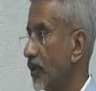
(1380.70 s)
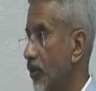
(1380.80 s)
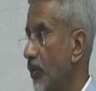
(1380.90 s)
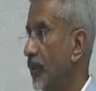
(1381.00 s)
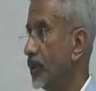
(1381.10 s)

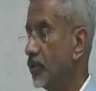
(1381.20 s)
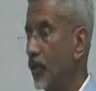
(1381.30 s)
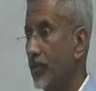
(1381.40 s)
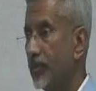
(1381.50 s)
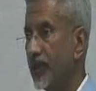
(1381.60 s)
global
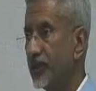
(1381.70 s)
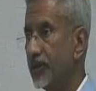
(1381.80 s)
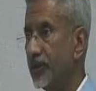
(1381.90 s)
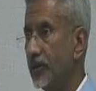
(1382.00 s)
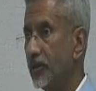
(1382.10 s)

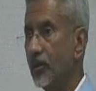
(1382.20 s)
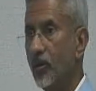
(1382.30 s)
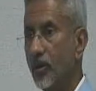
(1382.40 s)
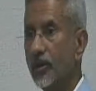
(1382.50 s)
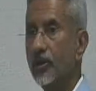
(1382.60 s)
cooperation,
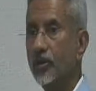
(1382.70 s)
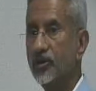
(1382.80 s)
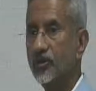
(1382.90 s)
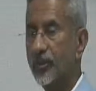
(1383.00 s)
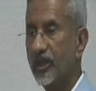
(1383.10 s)
or a
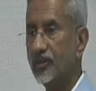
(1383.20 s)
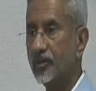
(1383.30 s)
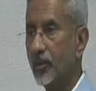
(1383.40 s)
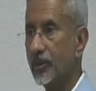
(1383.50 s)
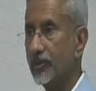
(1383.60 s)
rules-based
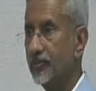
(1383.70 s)
order.